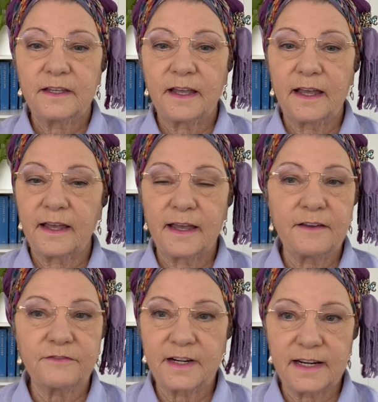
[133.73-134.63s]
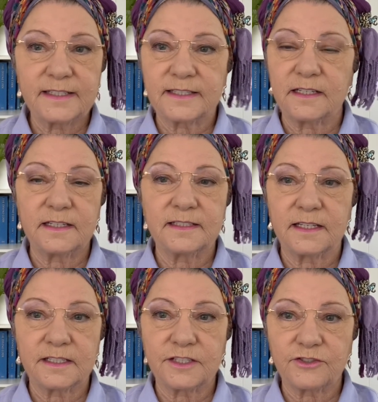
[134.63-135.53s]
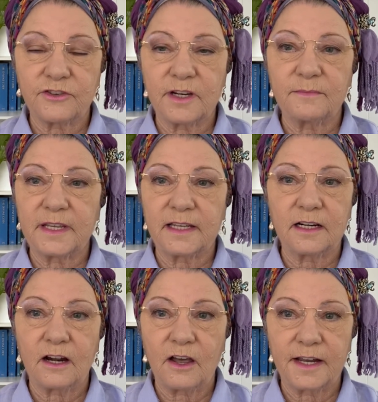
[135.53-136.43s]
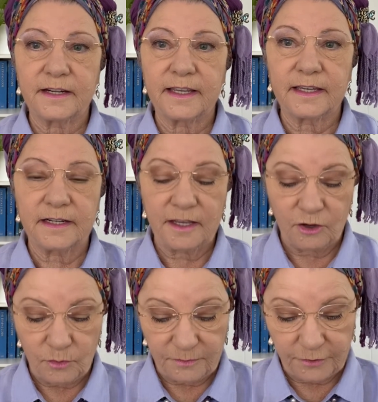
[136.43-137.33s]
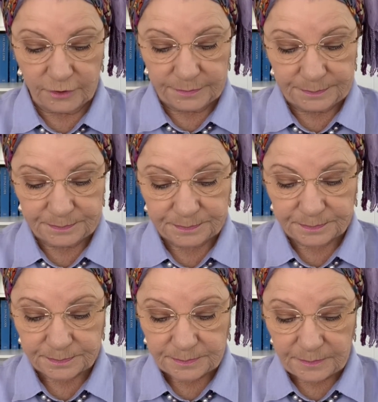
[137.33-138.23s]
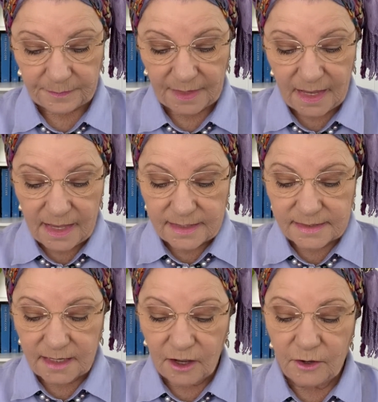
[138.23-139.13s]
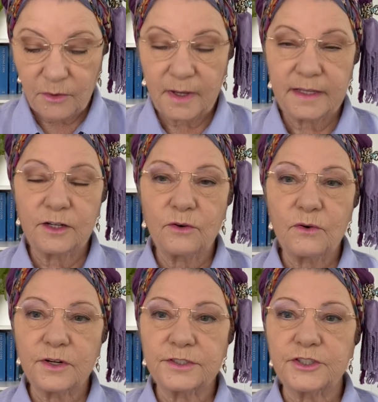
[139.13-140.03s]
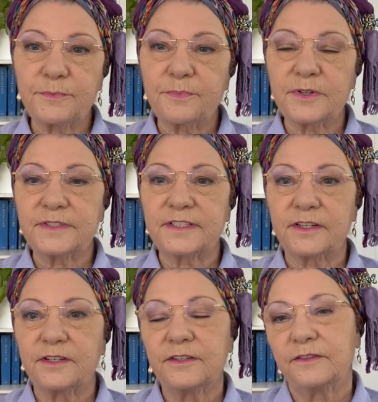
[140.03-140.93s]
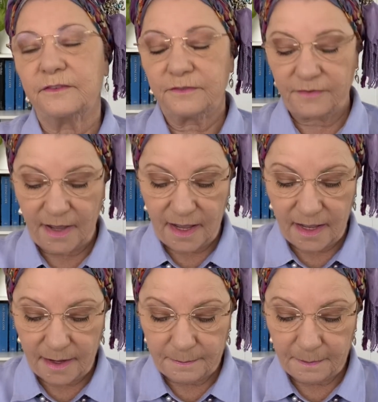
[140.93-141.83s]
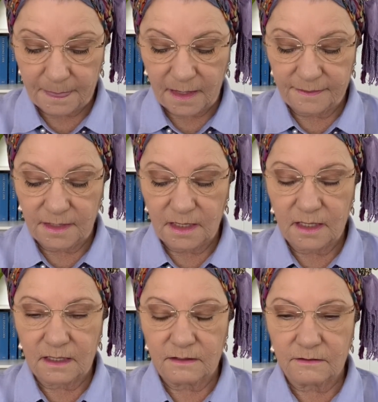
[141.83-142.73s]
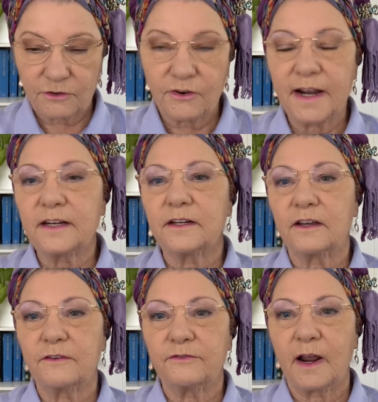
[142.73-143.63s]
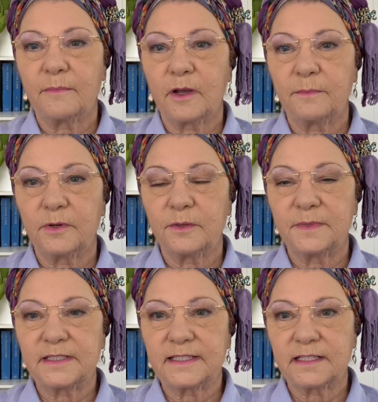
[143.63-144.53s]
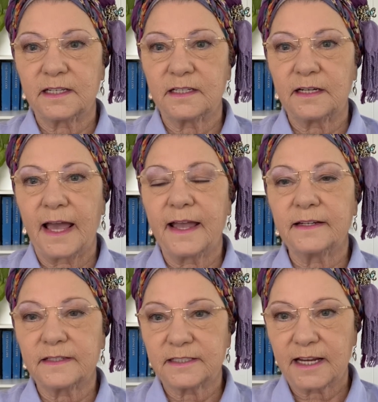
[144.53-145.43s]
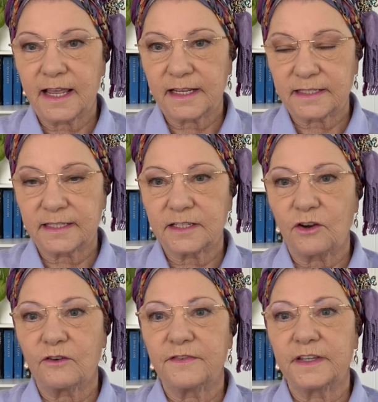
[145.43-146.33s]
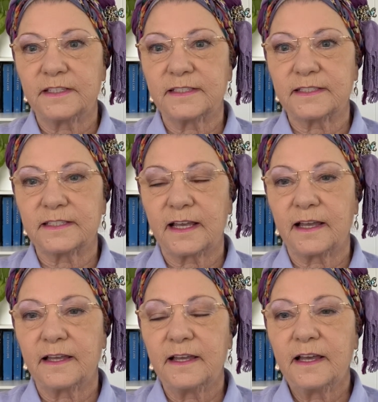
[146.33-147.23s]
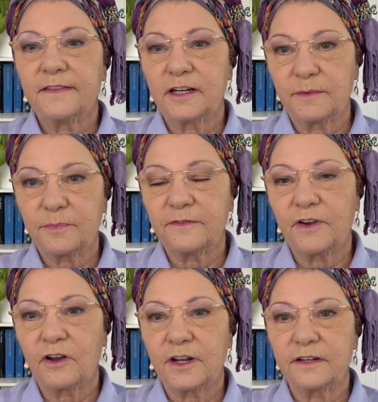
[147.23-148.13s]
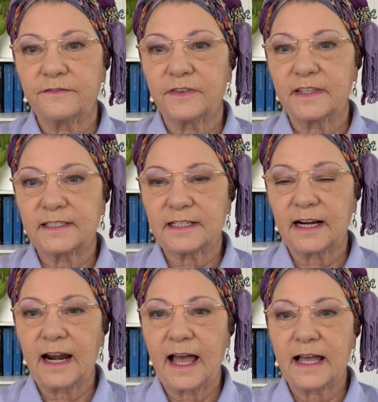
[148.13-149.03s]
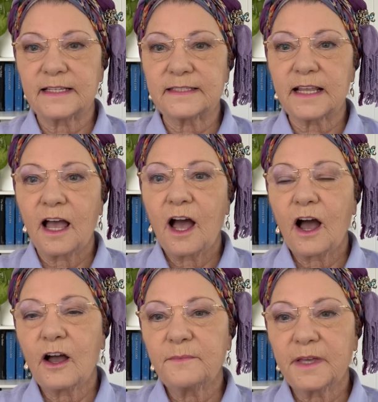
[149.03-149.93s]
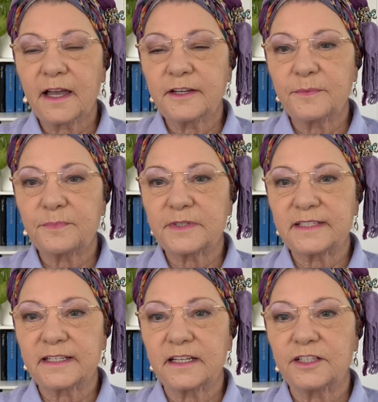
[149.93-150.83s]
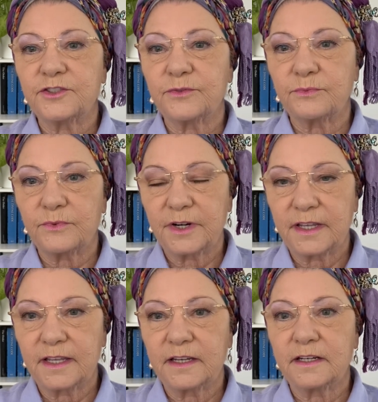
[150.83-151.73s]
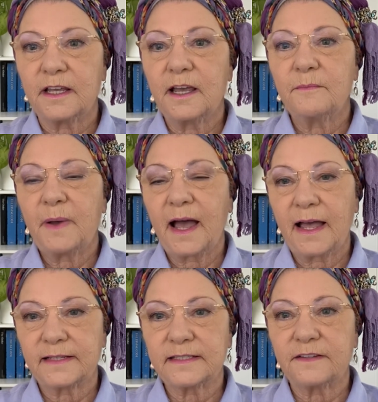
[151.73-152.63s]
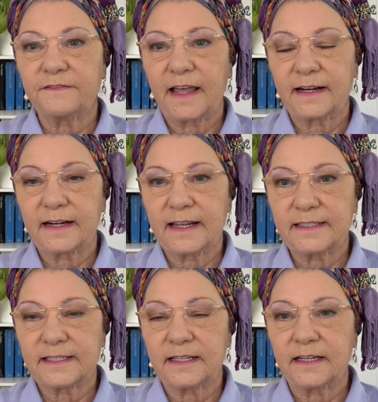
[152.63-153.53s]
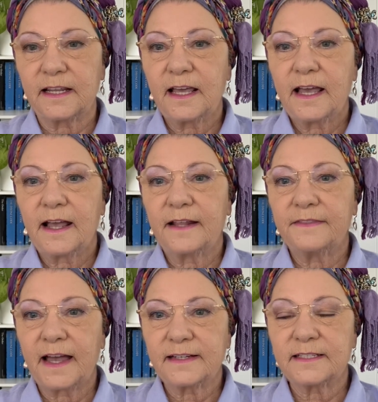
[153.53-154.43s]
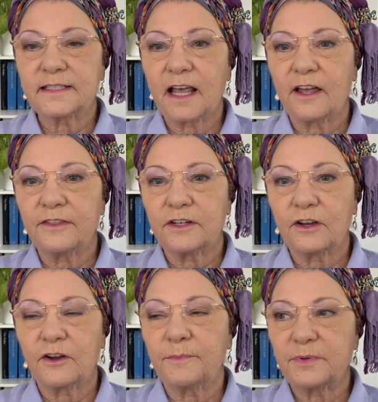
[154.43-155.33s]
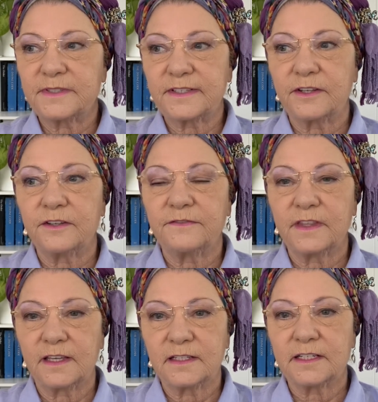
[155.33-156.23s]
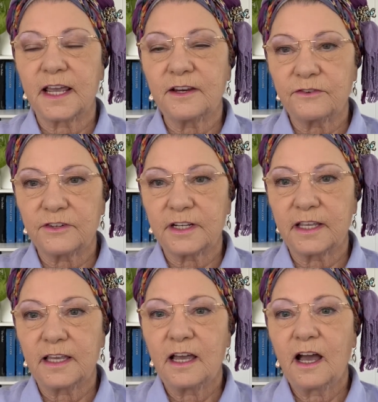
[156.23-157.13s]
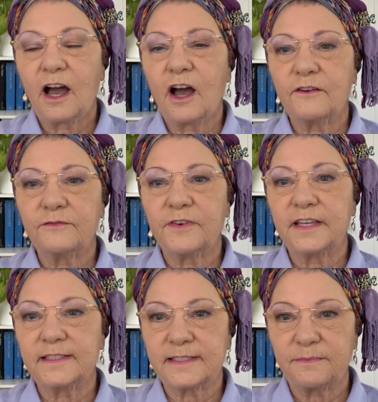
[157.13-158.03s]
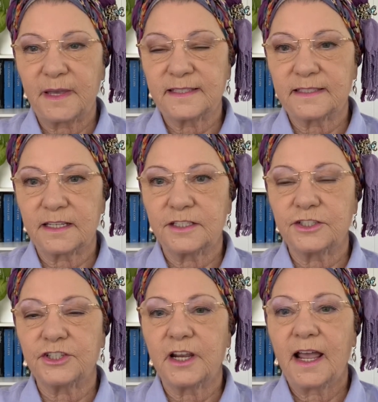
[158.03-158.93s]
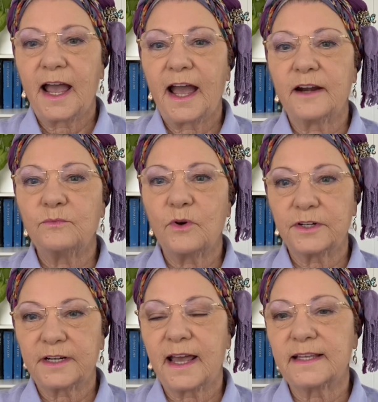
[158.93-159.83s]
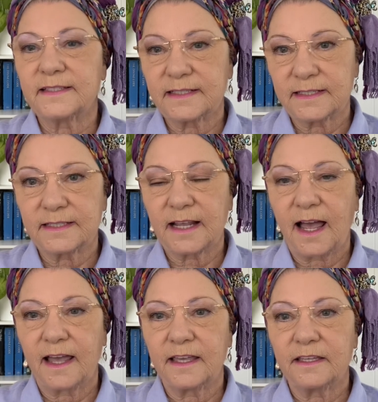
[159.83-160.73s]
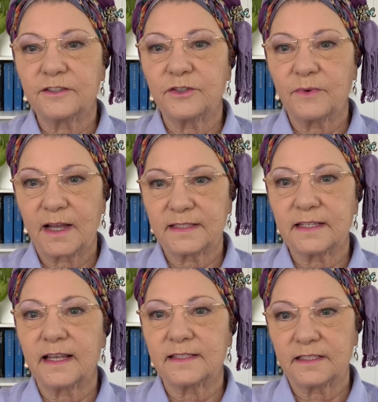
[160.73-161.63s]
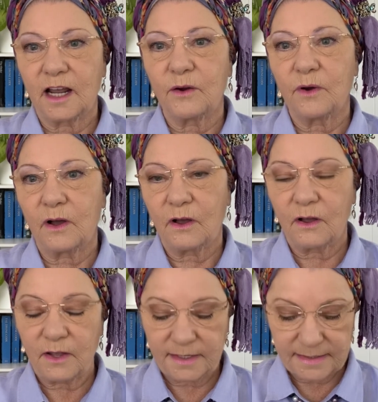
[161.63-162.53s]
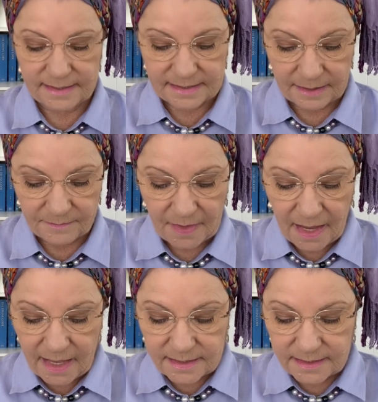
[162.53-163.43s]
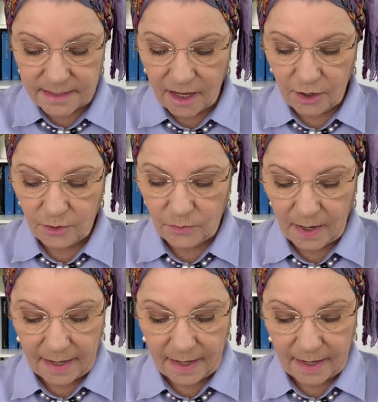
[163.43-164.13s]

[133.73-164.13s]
every lesson is extremely enlightening and helpful. So in order to preserve the credit of Rabbi Blumenstiel and the text of his that he provided for this class, I'm going to proceed to read parts of that lesson, and that's so that I preserve the integrity of his message and what it has to say to us as Noahides. So